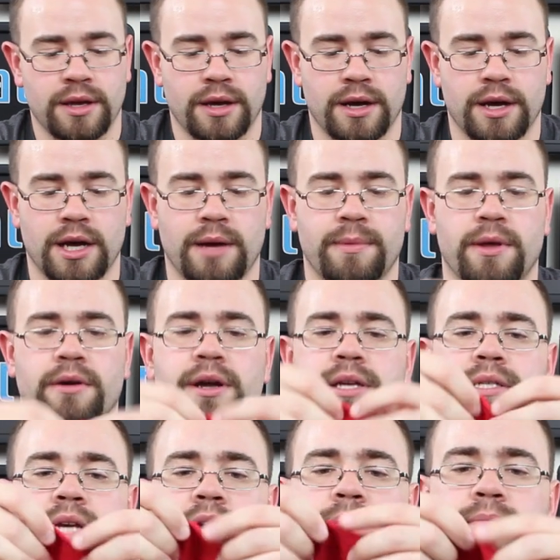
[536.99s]
There
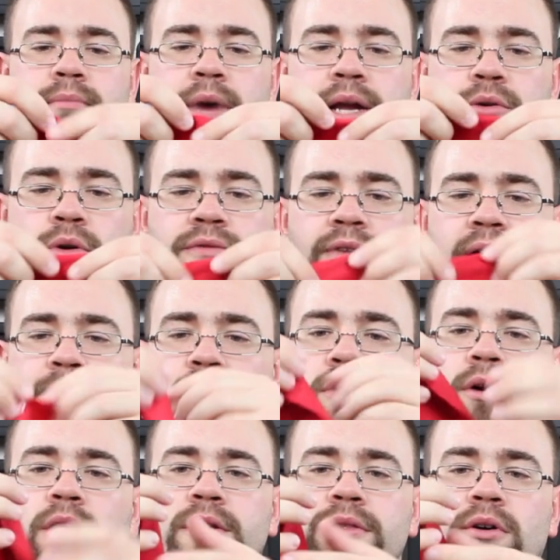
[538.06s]
is a microfiber
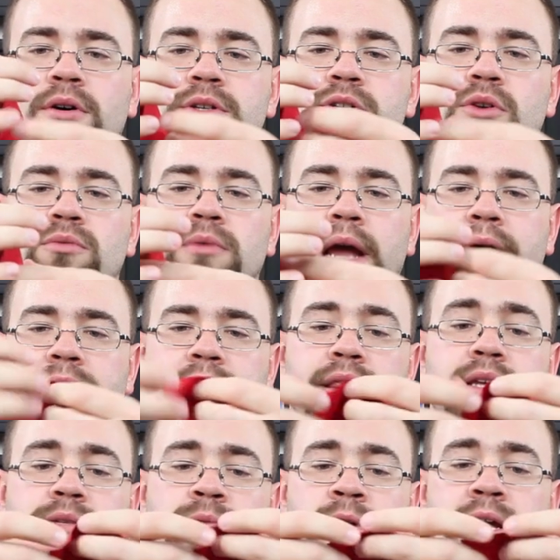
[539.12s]
cloth, also red.
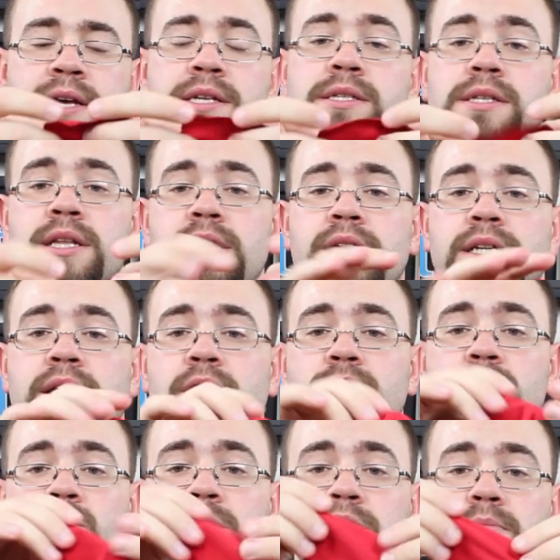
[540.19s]
This one has the Nintendo
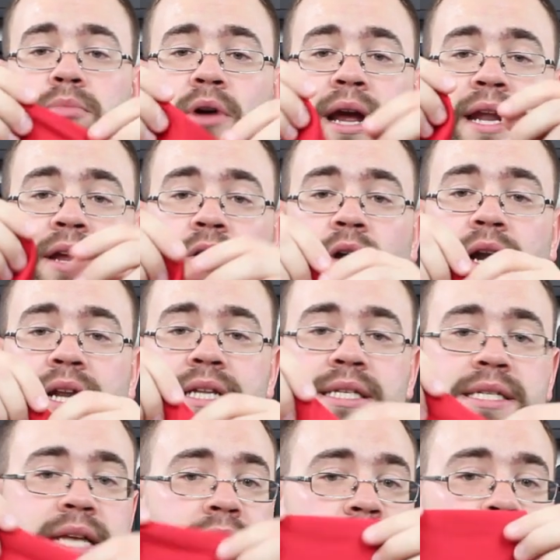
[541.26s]
Switch branding on it
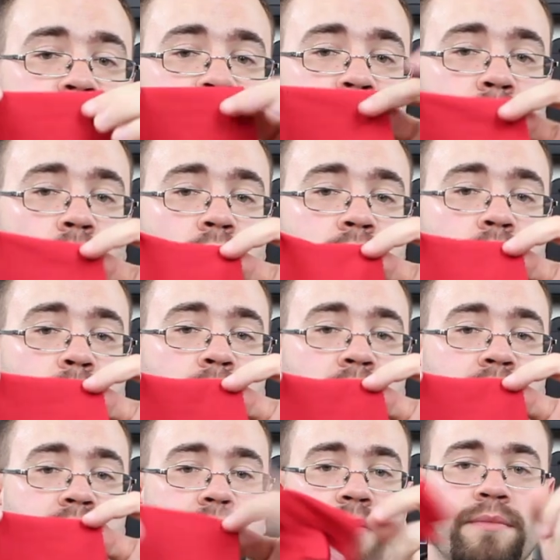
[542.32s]
instead of the Mario
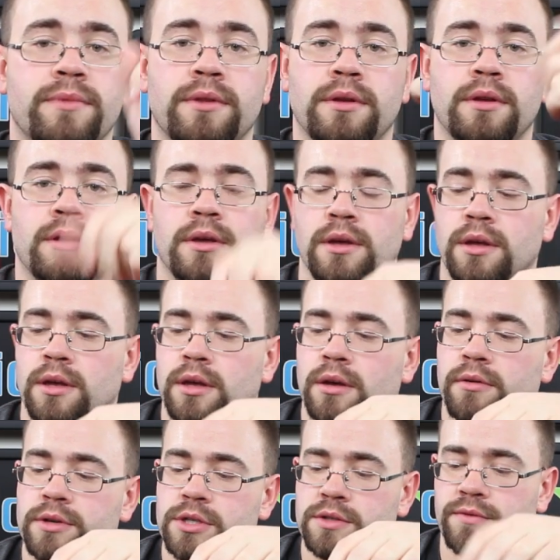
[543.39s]
branding,
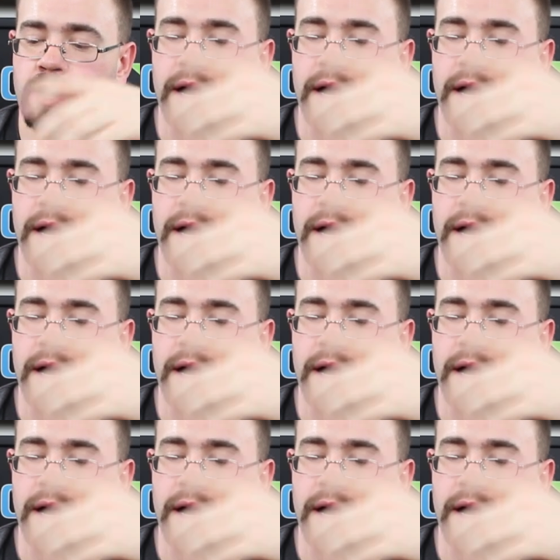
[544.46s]
which is